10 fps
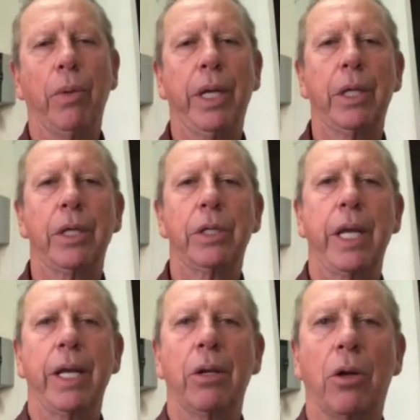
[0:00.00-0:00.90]
weakness
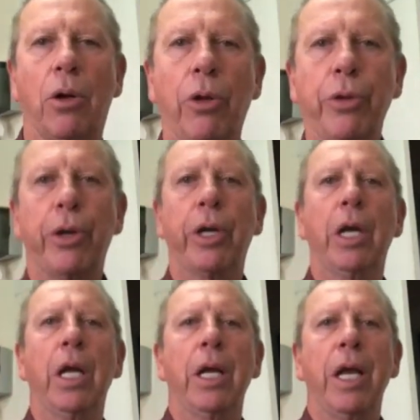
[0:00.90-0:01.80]
and ulnar
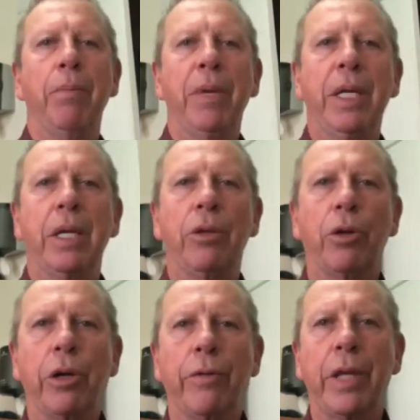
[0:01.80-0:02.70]
and median
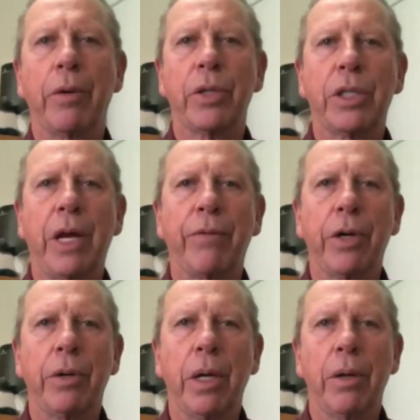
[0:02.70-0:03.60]
nerve that was
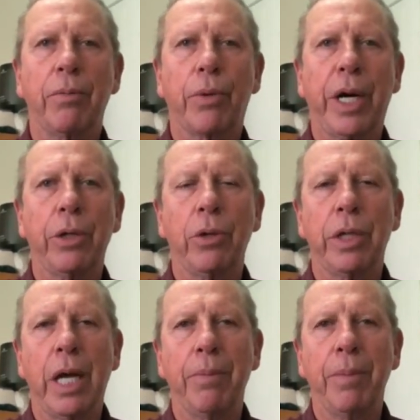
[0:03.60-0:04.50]
severed prior to
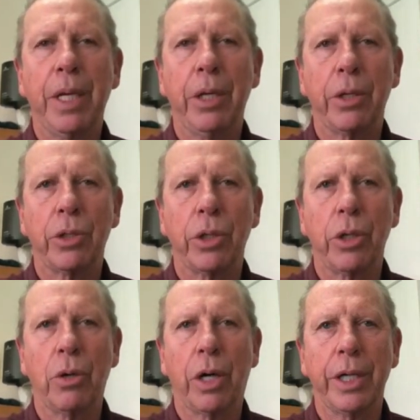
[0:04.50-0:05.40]
death many years
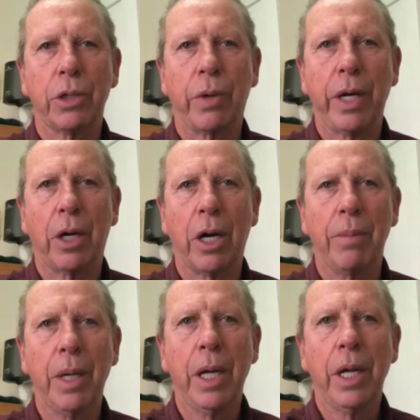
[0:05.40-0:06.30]
ago on his right arm.